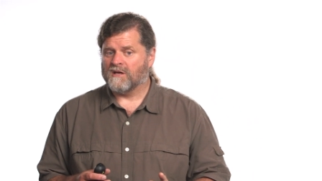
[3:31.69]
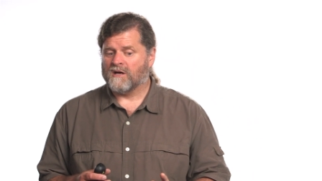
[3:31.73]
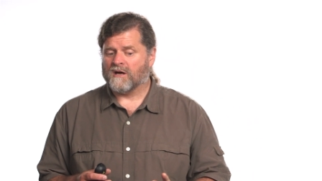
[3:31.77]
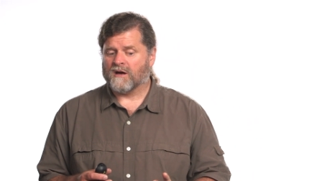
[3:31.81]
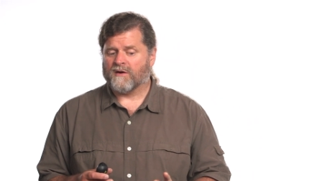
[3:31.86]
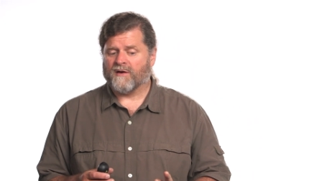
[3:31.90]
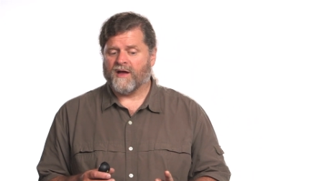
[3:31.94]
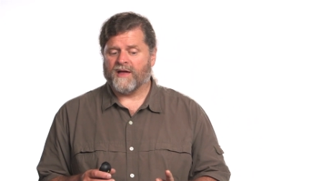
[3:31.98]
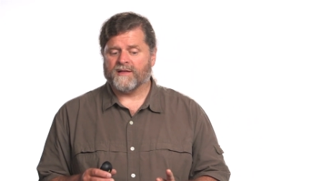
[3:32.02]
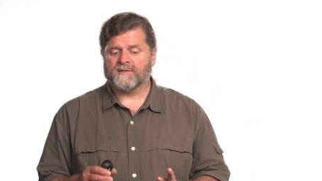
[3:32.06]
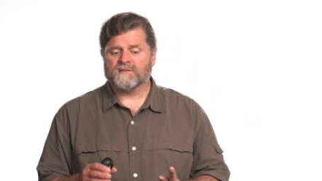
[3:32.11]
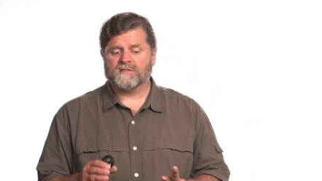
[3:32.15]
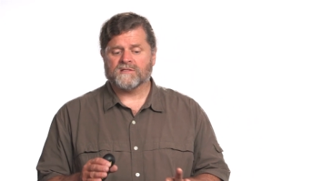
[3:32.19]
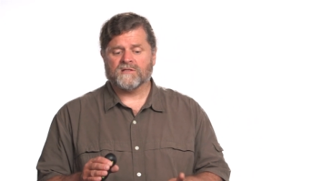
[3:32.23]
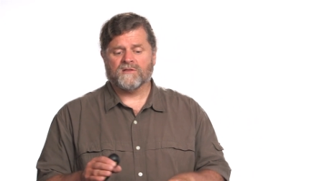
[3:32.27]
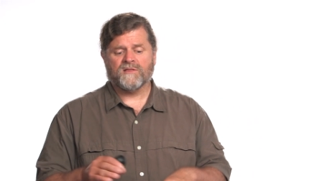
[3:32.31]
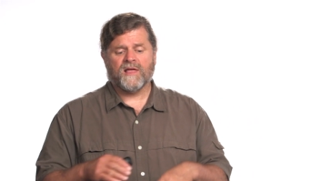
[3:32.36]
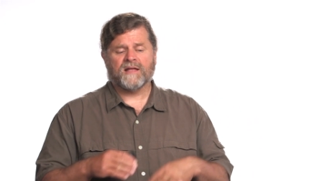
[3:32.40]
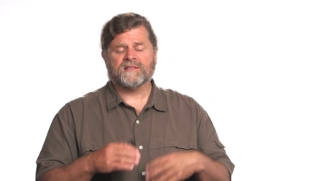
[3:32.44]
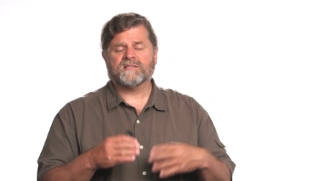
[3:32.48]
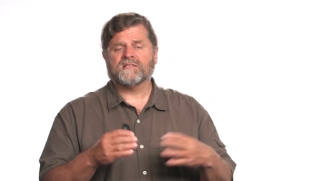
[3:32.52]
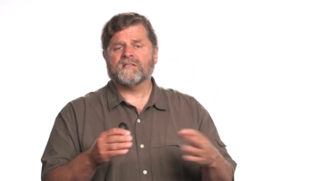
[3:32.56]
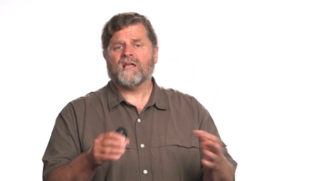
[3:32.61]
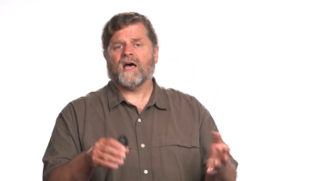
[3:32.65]
All right, so
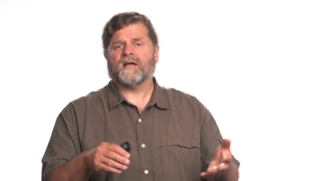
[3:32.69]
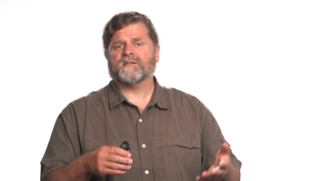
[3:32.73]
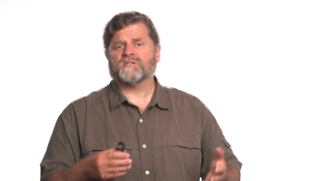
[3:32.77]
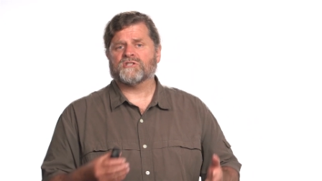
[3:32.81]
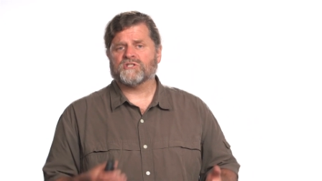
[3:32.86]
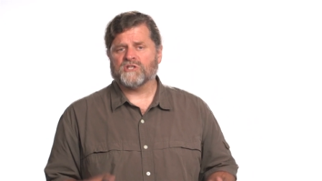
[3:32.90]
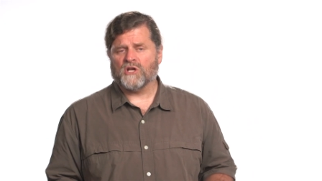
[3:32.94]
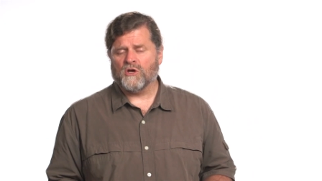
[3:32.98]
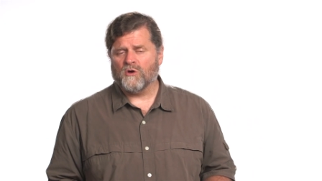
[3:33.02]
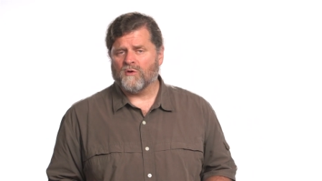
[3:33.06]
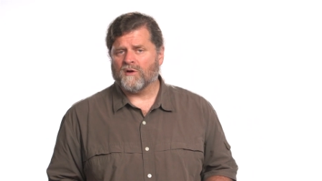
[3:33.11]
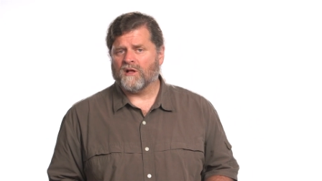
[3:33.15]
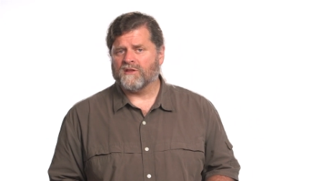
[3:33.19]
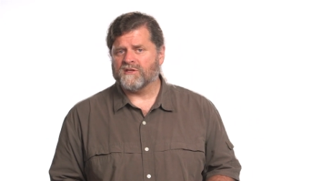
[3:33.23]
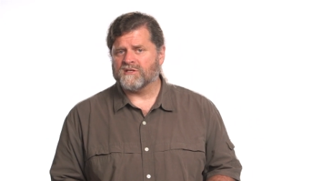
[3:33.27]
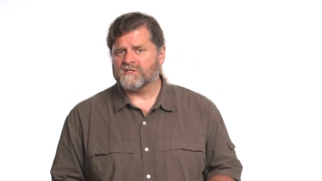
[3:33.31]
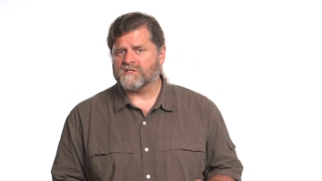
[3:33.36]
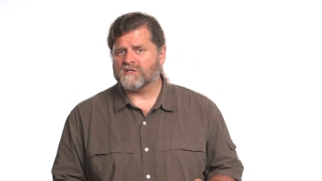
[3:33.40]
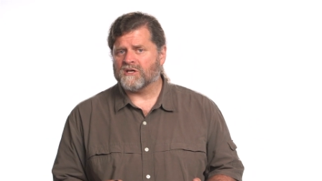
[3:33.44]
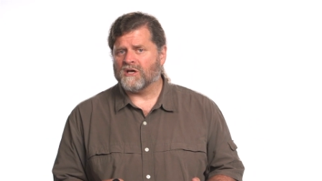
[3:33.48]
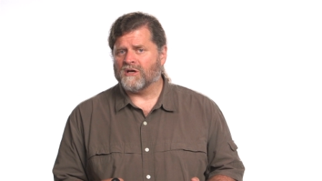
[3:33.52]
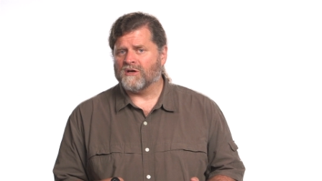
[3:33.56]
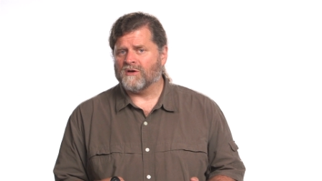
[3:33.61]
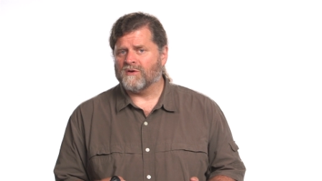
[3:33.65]
that's not shown on
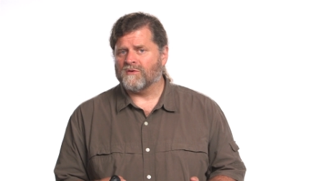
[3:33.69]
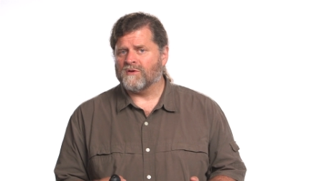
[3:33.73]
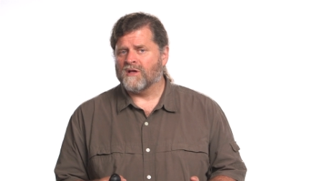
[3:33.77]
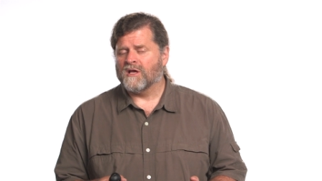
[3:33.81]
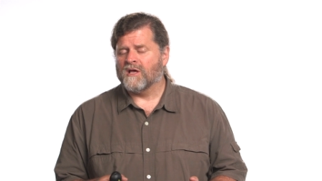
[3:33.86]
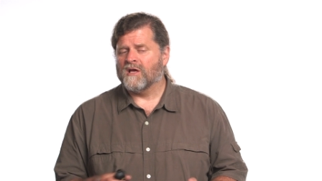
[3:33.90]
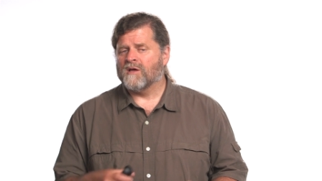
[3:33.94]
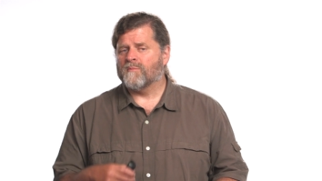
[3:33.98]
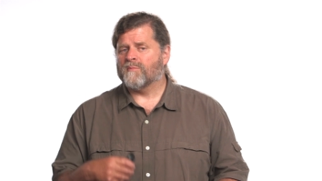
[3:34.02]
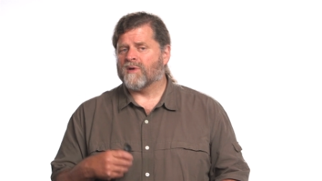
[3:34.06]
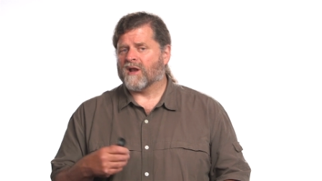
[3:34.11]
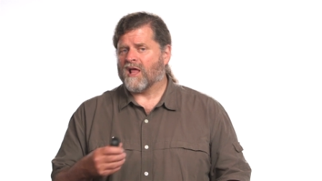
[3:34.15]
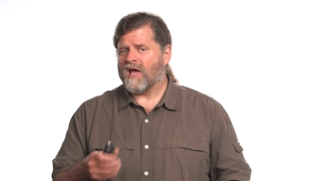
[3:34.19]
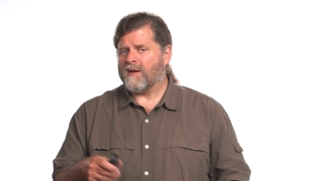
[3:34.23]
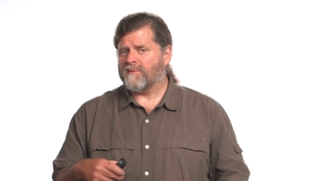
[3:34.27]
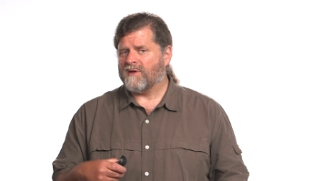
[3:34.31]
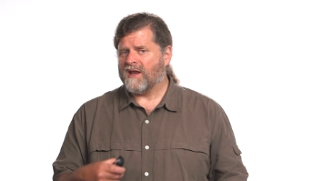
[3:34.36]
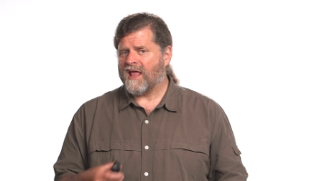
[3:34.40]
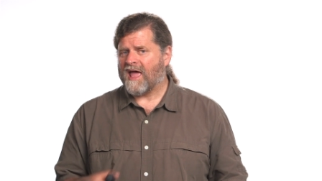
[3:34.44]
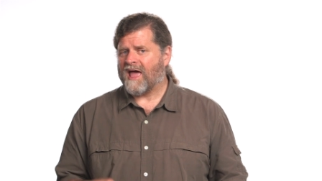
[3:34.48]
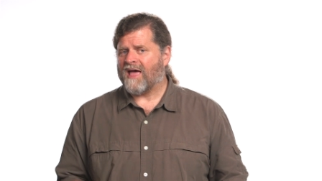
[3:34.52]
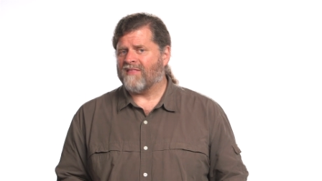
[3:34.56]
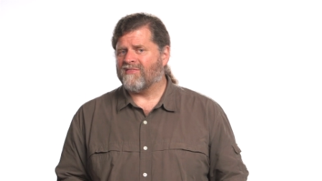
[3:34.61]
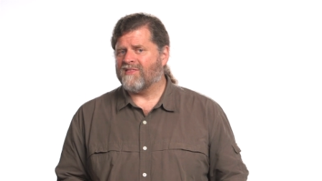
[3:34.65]
this code, but I
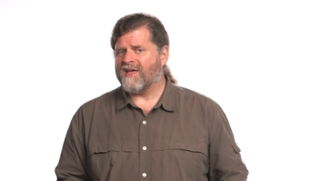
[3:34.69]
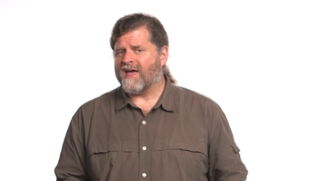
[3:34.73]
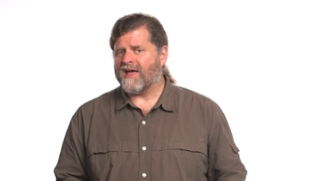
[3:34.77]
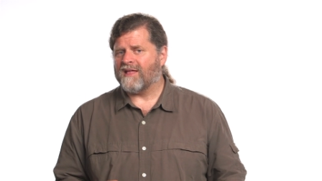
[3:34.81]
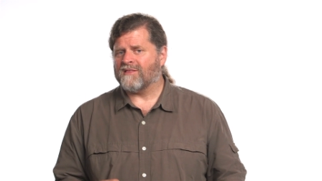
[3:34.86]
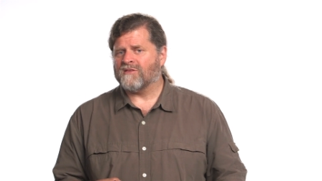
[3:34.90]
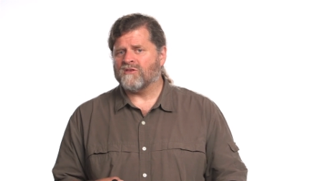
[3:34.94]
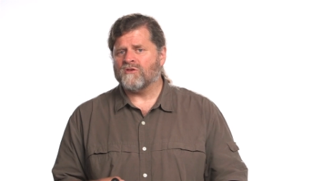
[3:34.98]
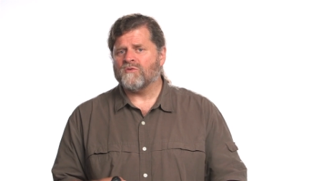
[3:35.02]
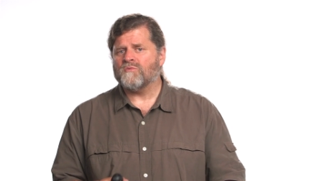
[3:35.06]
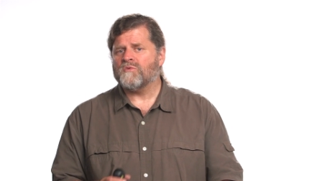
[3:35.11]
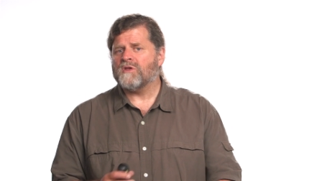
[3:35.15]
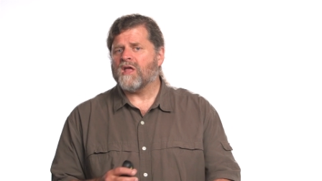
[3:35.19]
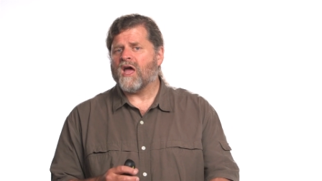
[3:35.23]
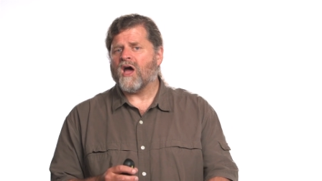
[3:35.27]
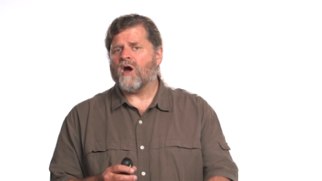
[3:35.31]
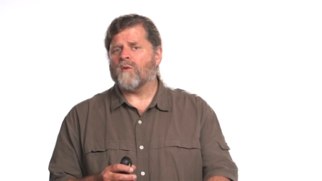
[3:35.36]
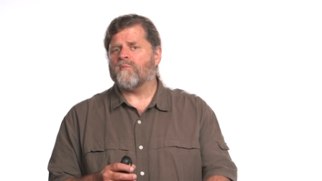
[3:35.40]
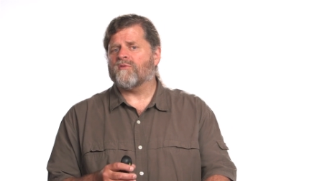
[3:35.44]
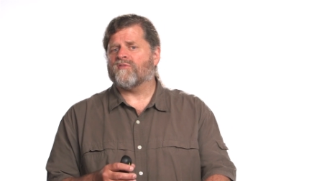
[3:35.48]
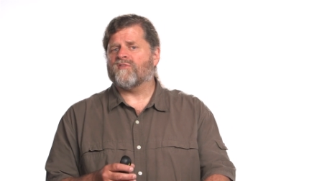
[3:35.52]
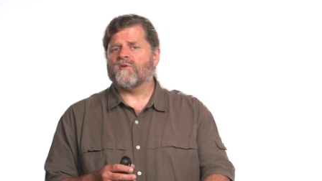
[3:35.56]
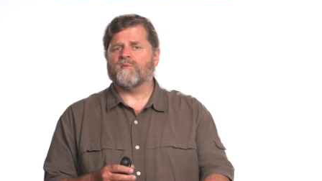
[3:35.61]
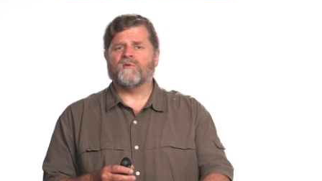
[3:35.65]
would add that, and you
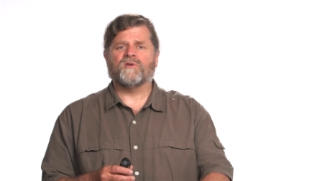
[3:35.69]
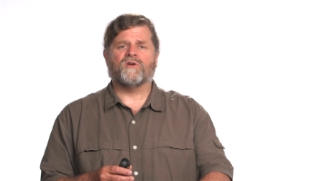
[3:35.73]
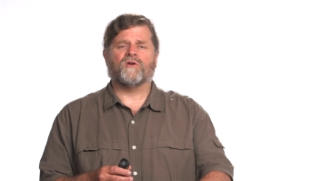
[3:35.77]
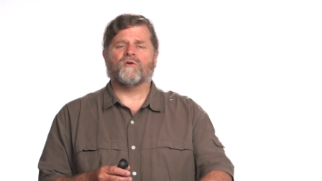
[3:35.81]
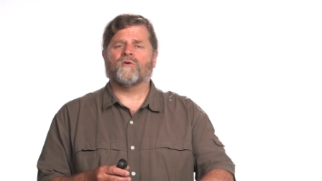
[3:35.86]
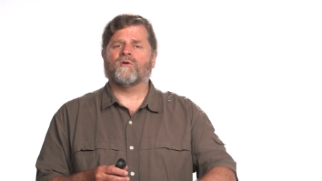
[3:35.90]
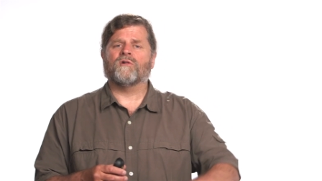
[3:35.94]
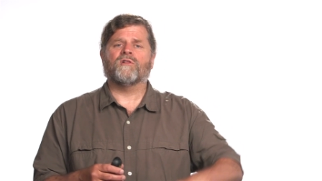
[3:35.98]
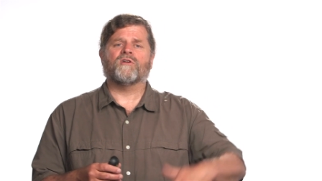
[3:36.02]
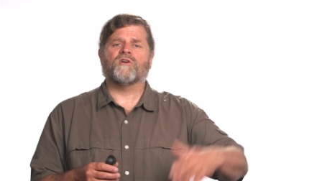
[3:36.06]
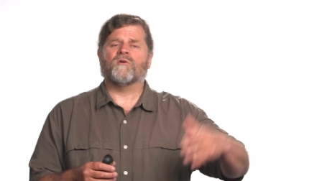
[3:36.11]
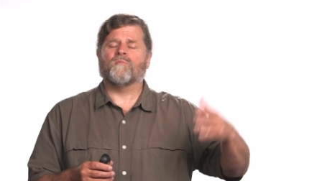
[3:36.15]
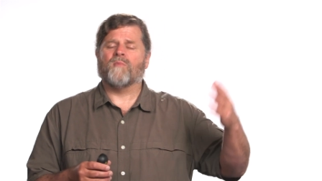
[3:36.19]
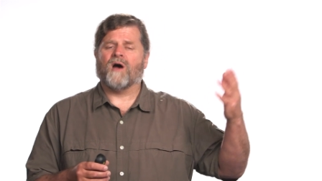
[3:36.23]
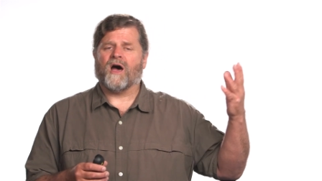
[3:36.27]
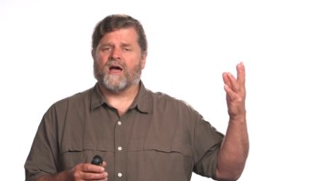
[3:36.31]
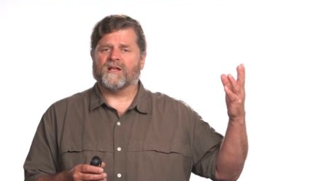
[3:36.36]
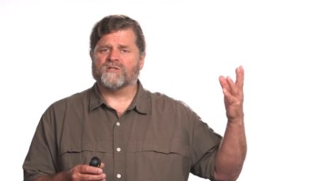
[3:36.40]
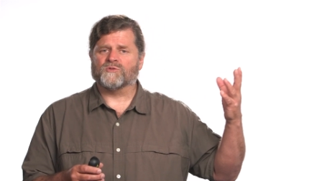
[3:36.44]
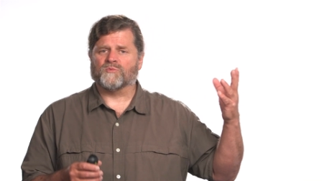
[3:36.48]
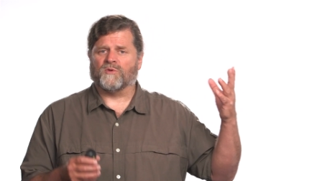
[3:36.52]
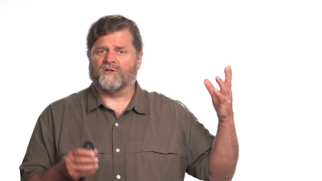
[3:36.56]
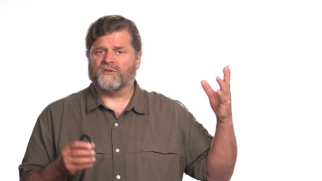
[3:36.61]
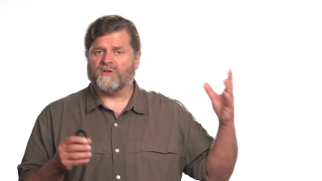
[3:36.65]
now, from an earlier
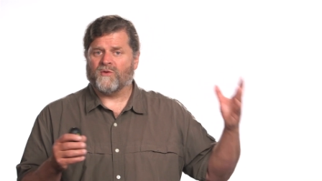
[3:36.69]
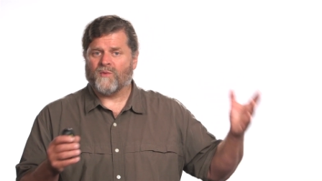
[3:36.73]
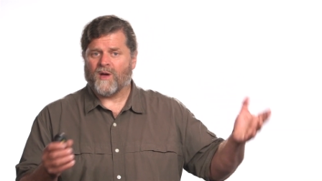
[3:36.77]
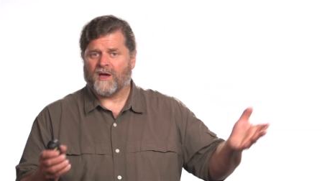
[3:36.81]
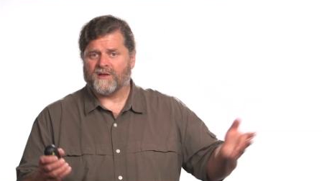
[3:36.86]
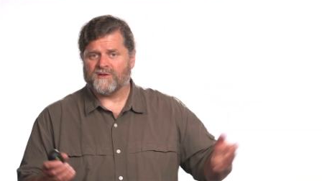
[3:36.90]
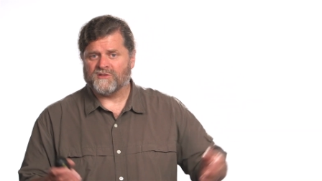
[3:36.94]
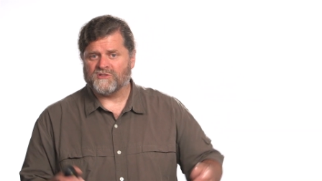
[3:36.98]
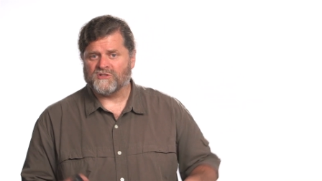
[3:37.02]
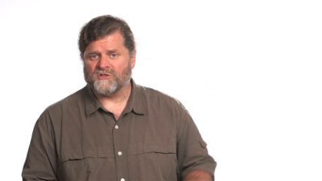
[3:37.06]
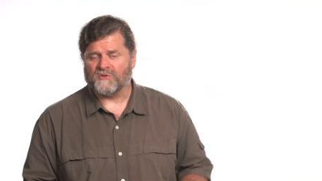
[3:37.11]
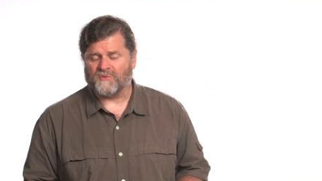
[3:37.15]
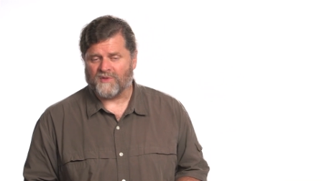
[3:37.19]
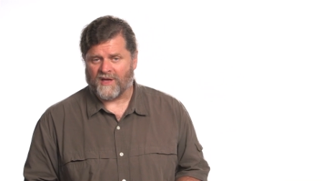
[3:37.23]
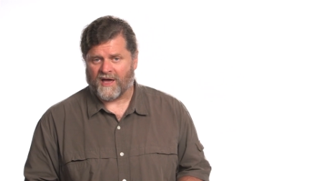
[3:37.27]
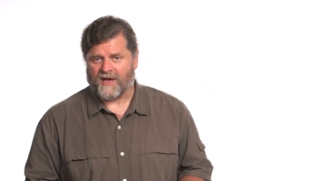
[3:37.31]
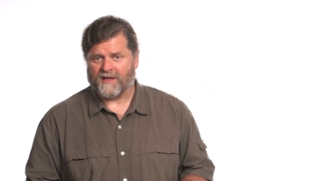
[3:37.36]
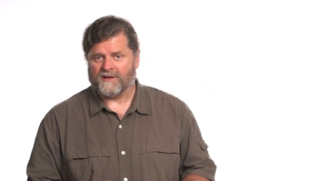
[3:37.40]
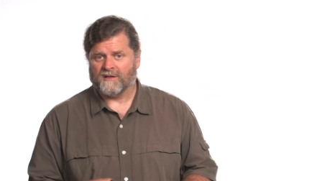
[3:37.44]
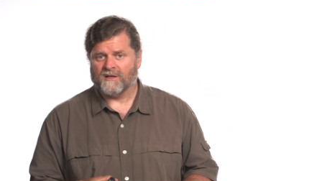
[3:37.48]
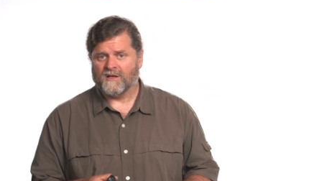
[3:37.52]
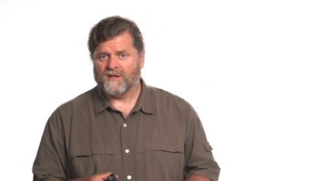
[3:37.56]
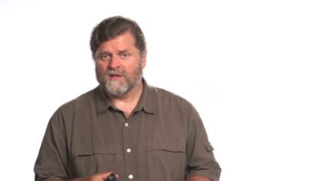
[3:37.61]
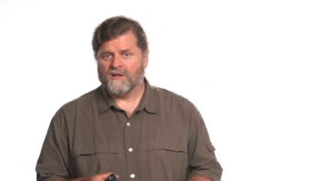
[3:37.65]
module, know how to do that.